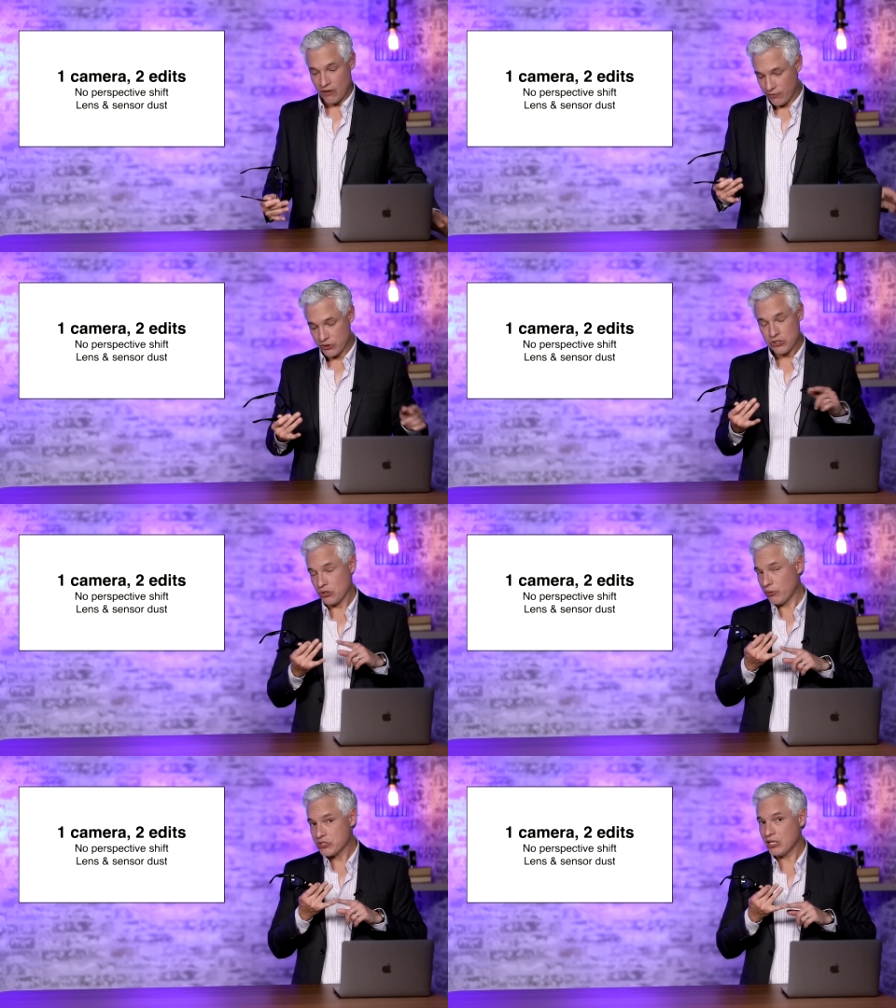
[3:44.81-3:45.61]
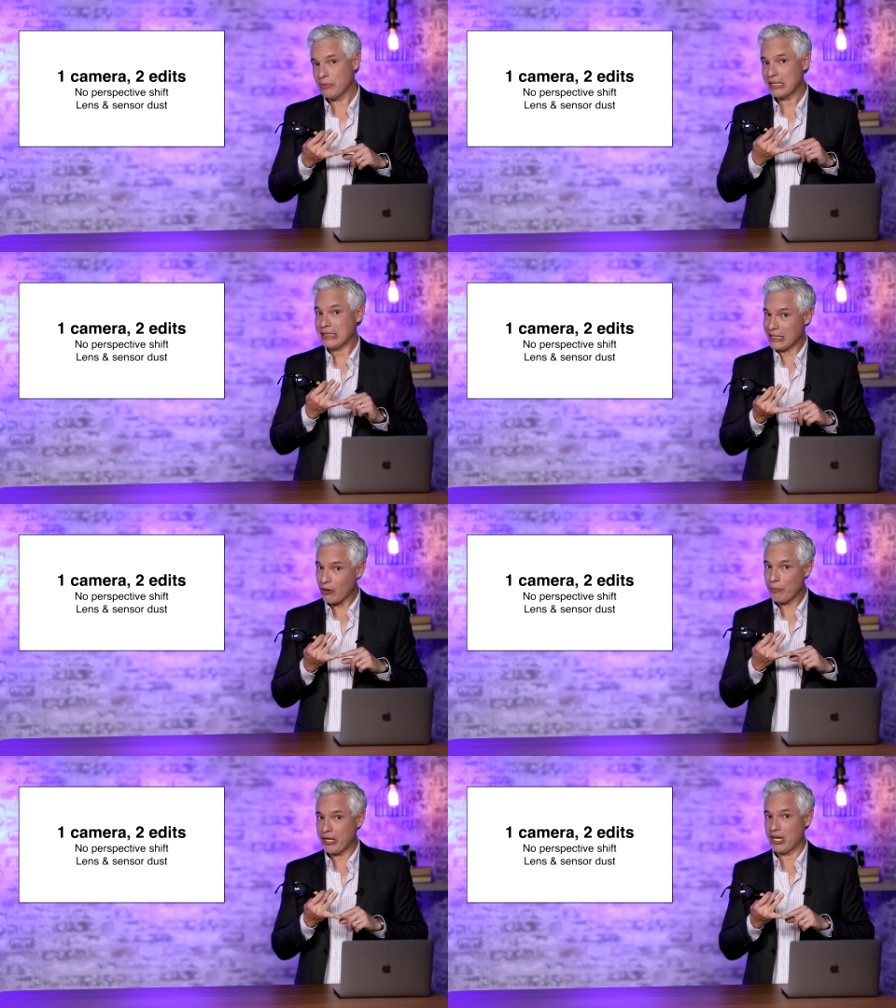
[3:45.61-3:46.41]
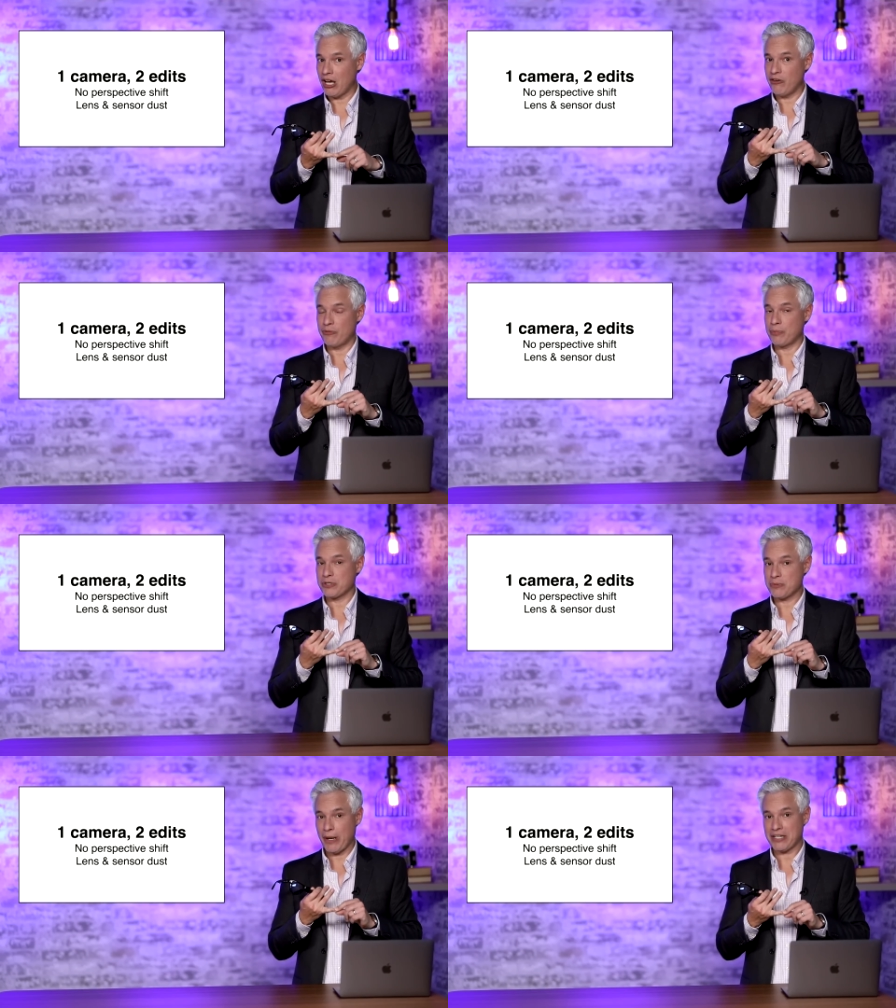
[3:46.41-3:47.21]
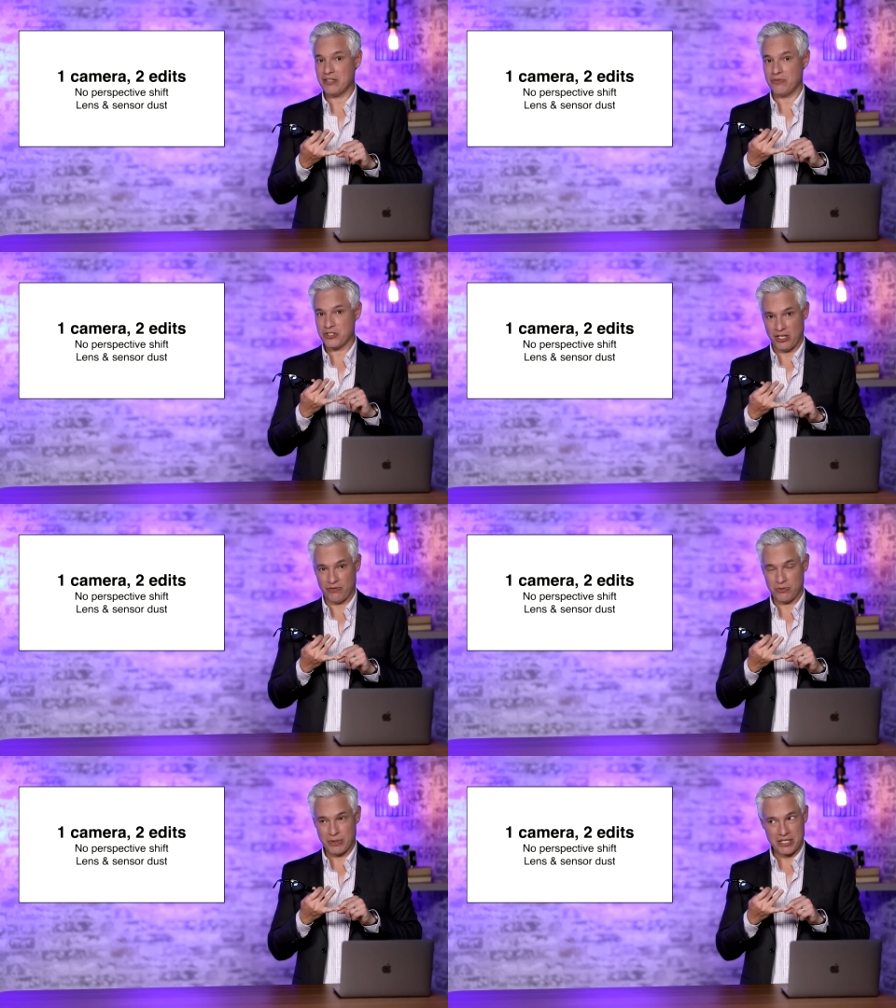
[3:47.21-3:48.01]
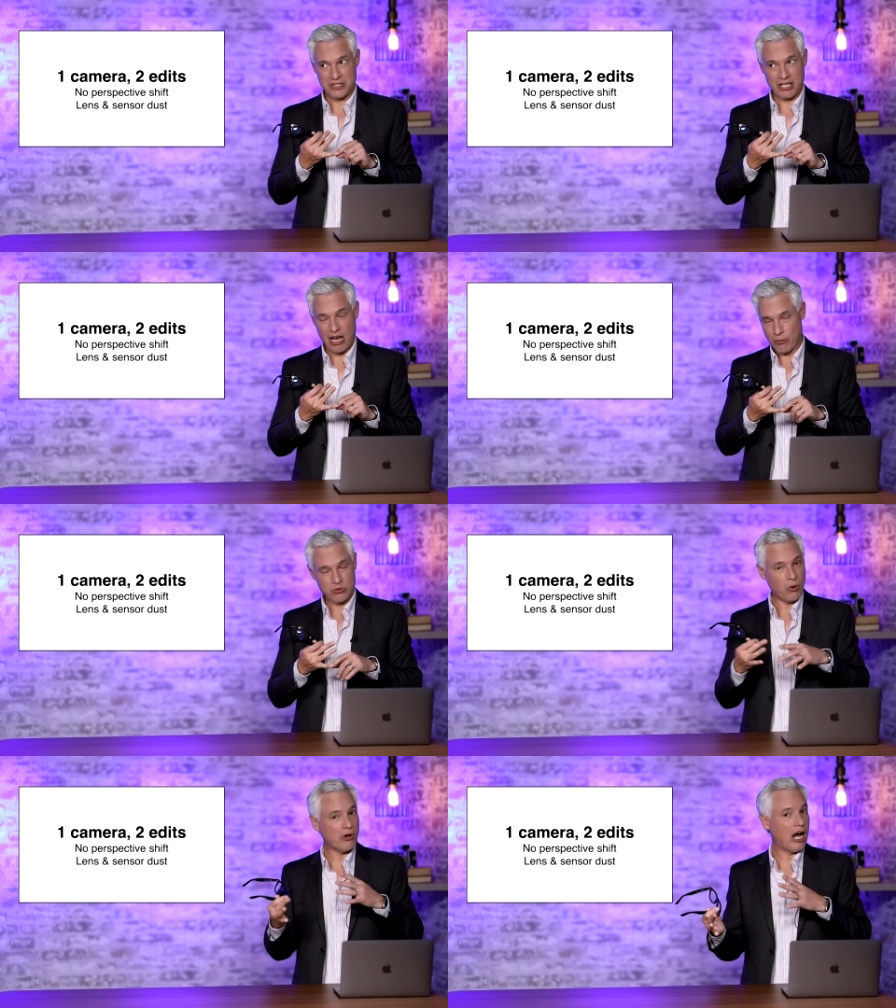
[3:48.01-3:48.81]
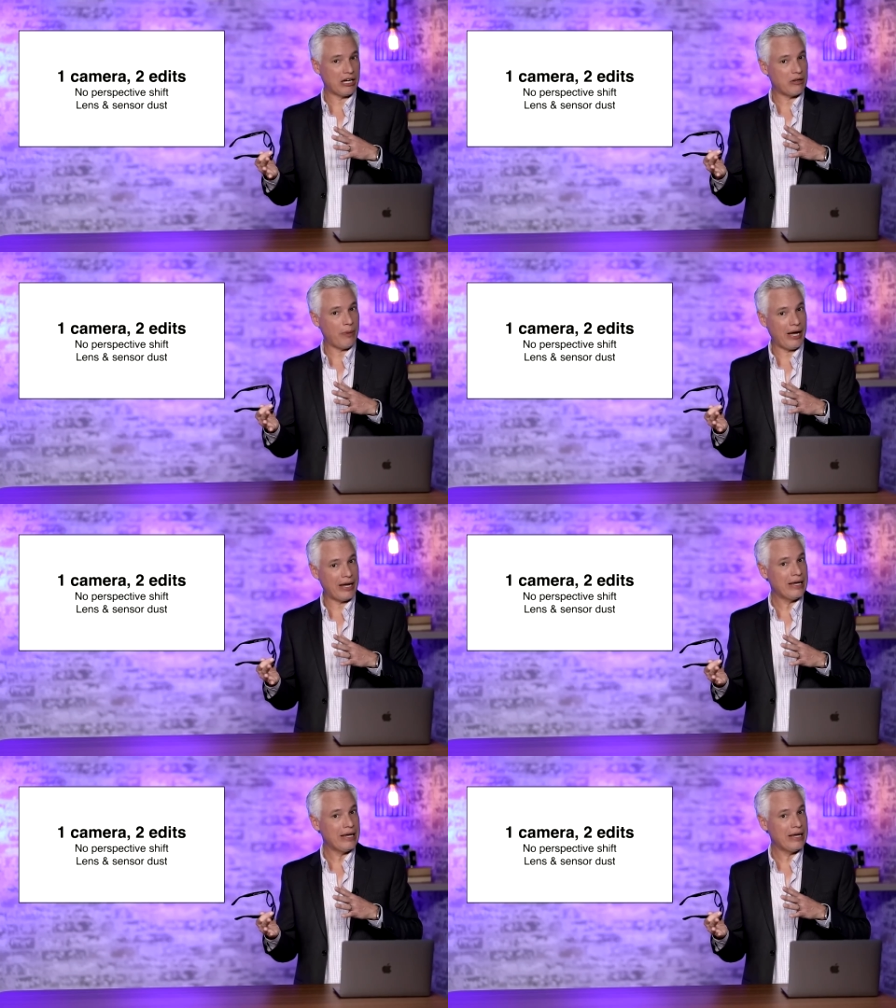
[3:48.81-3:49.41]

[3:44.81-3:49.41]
First, there's always going to be a little bit of perspective shift because the cameras won't occupy